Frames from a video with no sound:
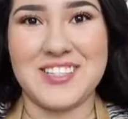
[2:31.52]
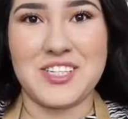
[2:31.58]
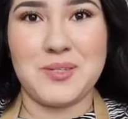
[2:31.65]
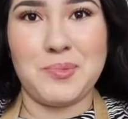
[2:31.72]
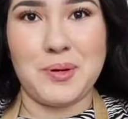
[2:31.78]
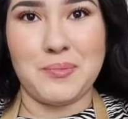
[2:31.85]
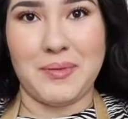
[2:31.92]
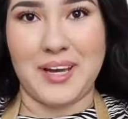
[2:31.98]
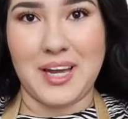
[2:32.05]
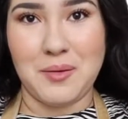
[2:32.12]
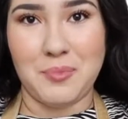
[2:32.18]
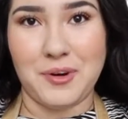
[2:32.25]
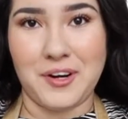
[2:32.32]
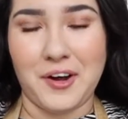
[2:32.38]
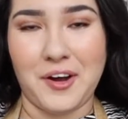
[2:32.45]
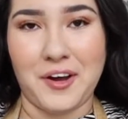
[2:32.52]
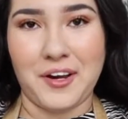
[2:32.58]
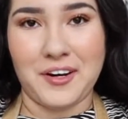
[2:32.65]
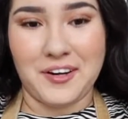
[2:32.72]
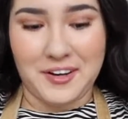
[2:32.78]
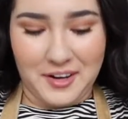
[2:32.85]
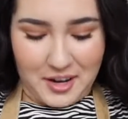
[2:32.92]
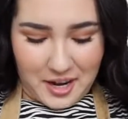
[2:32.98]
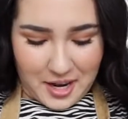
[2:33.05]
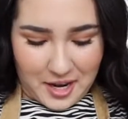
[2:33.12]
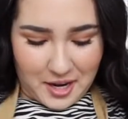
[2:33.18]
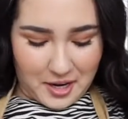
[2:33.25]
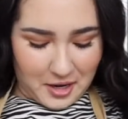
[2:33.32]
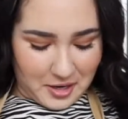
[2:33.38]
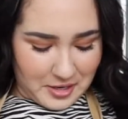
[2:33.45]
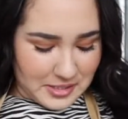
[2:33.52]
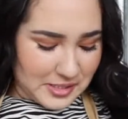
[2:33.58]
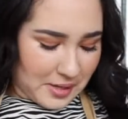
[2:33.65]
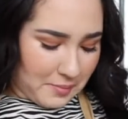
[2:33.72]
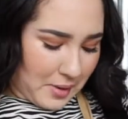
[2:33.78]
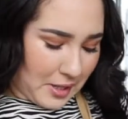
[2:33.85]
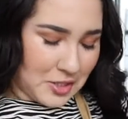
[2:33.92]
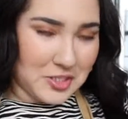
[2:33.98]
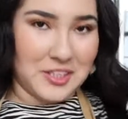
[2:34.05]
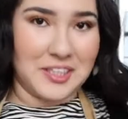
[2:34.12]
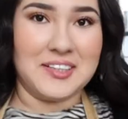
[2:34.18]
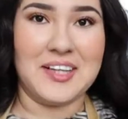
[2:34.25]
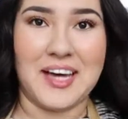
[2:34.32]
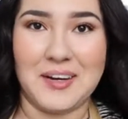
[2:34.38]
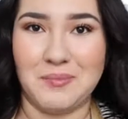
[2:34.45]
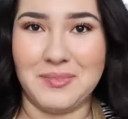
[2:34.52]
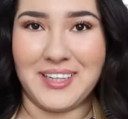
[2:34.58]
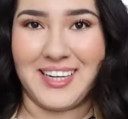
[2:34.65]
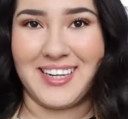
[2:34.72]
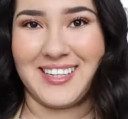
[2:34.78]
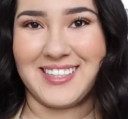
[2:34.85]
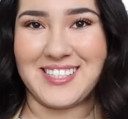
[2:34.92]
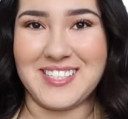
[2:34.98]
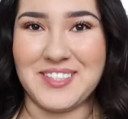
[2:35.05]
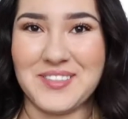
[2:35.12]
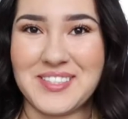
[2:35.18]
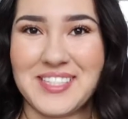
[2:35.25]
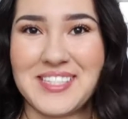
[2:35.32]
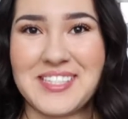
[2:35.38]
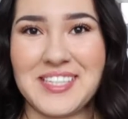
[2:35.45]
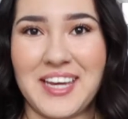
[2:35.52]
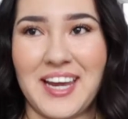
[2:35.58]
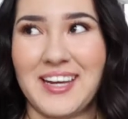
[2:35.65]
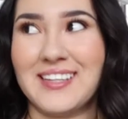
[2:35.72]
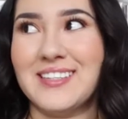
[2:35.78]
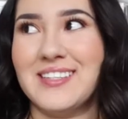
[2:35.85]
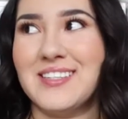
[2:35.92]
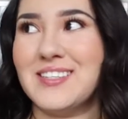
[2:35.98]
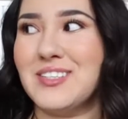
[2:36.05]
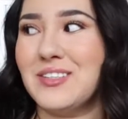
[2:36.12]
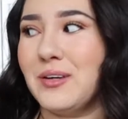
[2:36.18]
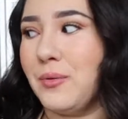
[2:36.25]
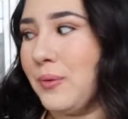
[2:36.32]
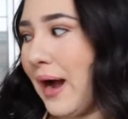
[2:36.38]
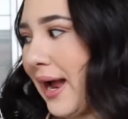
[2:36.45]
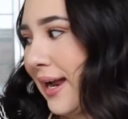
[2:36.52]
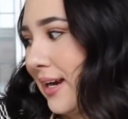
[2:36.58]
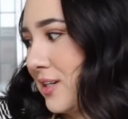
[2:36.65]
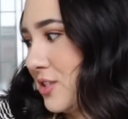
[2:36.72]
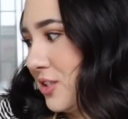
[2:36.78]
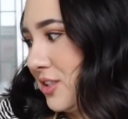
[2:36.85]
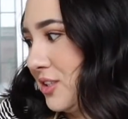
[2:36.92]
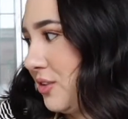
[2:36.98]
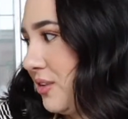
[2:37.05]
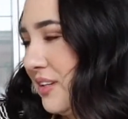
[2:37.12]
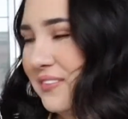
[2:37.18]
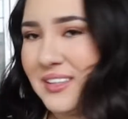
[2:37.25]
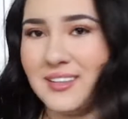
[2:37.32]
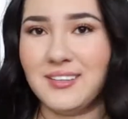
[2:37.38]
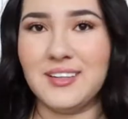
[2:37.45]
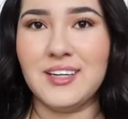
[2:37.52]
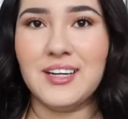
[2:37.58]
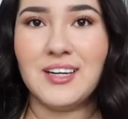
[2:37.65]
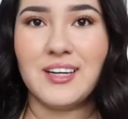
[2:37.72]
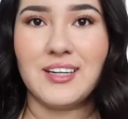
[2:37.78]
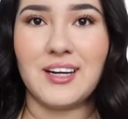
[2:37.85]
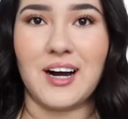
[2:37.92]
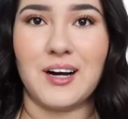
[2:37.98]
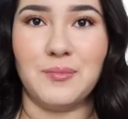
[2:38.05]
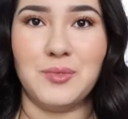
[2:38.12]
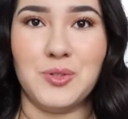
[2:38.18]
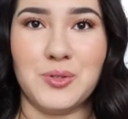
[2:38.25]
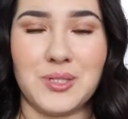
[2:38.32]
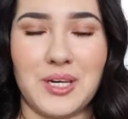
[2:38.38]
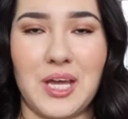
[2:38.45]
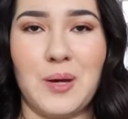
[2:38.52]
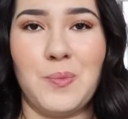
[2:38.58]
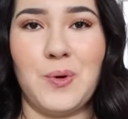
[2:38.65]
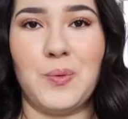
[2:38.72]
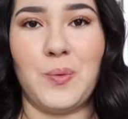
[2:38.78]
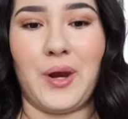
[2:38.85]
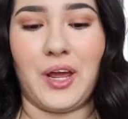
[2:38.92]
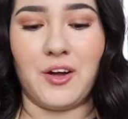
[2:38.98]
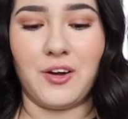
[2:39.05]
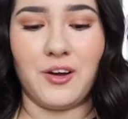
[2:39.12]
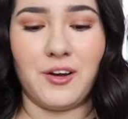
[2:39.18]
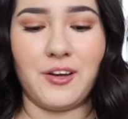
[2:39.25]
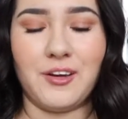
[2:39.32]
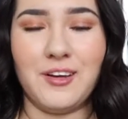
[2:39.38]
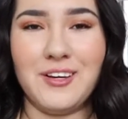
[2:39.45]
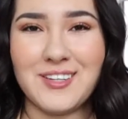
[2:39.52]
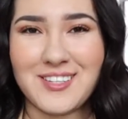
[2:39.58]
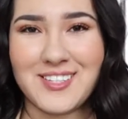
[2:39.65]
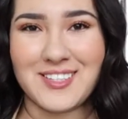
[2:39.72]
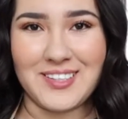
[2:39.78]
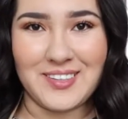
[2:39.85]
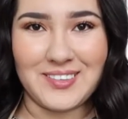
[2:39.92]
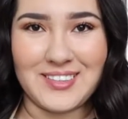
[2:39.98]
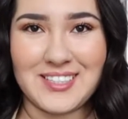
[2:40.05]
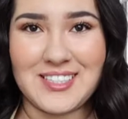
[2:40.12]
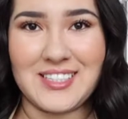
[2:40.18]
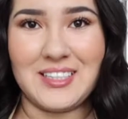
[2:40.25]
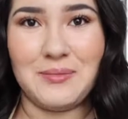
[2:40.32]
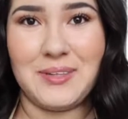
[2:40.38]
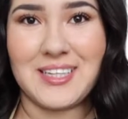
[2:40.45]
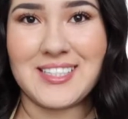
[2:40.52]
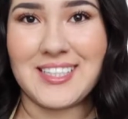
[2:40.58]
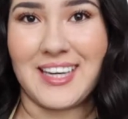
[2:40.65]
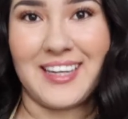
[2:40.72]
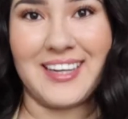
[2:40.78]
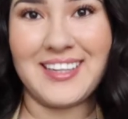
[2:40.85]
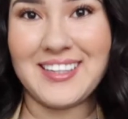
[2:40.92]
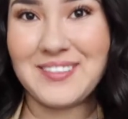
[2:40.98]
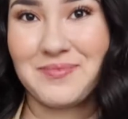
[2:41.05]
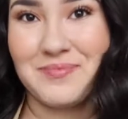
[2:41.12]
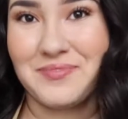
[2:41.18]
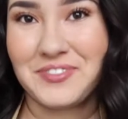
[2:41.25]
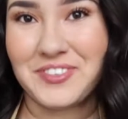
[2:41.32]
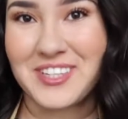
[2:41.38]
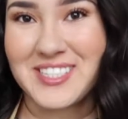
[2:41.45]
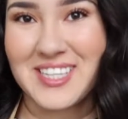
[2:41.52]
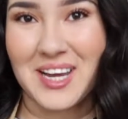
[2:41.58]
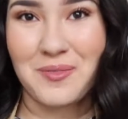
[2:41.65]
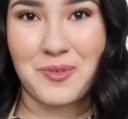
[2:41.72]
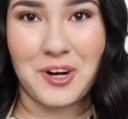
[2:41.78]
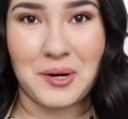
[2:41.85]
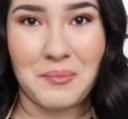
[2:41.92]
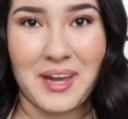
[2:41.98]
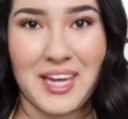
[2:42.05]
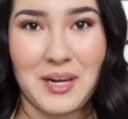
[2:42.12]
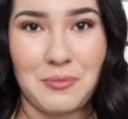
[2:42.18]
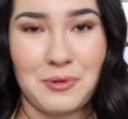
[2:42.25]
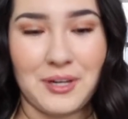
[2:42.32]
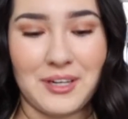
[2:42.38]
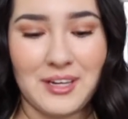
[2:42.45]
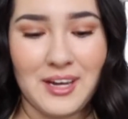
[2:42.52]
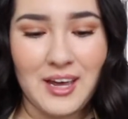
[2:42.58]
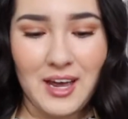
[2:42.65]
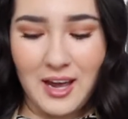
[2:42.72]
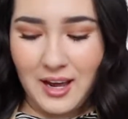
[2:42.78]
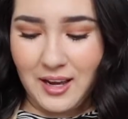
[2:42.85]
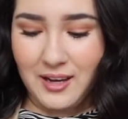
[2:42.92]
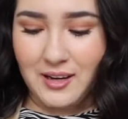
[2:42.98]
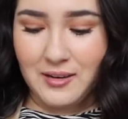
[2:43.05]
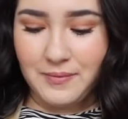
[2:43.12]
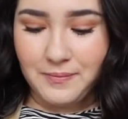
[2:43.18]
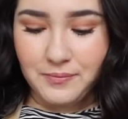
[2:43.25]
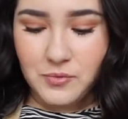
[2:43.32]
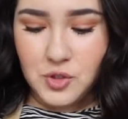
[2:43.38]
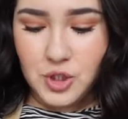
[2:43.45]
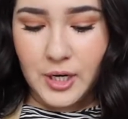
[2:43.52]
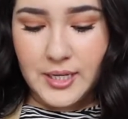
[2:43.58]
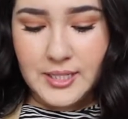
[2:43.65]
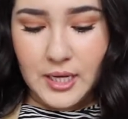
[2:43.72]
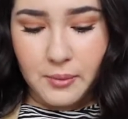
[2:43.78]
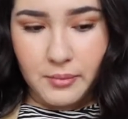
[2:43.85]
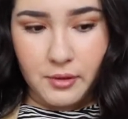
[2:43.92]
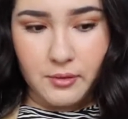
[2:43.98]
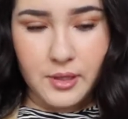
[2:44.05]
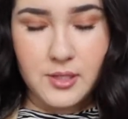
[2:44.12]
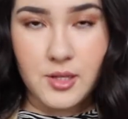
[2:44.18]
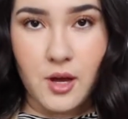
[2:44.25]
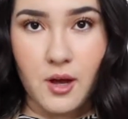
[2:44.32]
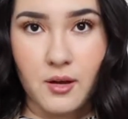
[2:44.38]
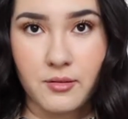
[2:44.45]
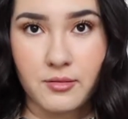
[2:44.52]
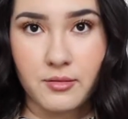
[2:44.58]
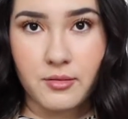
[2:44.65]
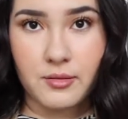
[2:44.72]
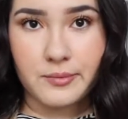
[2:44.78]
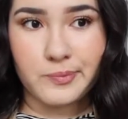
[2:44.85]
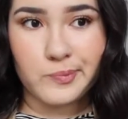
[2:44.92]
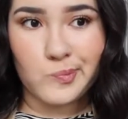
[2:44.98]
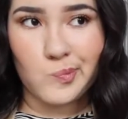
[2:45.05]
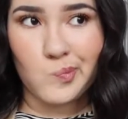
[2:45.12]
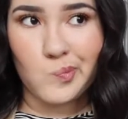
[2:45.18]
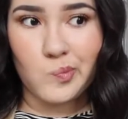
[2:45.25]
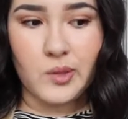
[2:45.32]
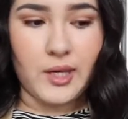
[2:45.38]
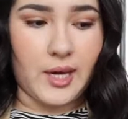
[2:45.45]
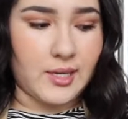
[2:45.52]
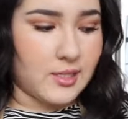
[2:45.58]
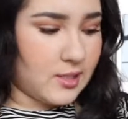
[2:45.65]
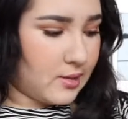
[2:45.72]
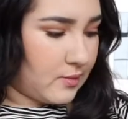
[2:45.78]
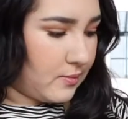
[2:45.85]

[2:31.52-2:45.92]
just put my apron on, and I'm actually glad I'm getting to use this today because I actually don't even use an apron when I cook. So this is going to be exciting. First time wearing my apron. Should I take my rings off? Yes.